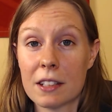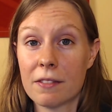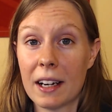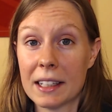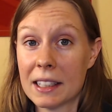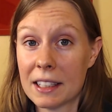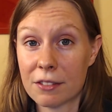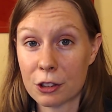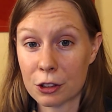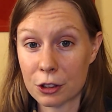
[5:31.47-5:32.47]
find it
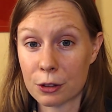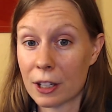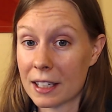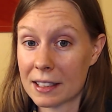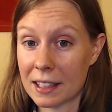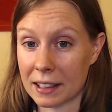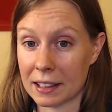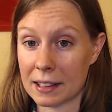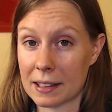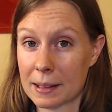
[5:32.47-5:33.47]
difficult to write a
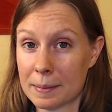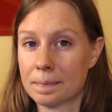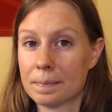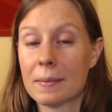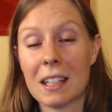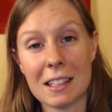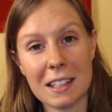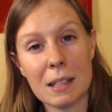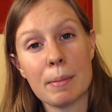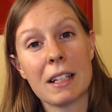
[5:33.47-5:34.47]
sentence. This
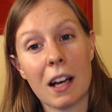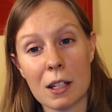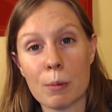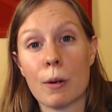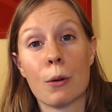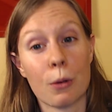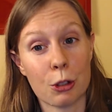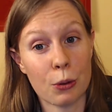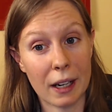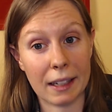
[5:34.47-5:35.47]
is because we were
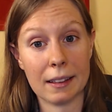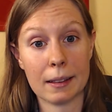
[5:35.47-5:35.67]
trained.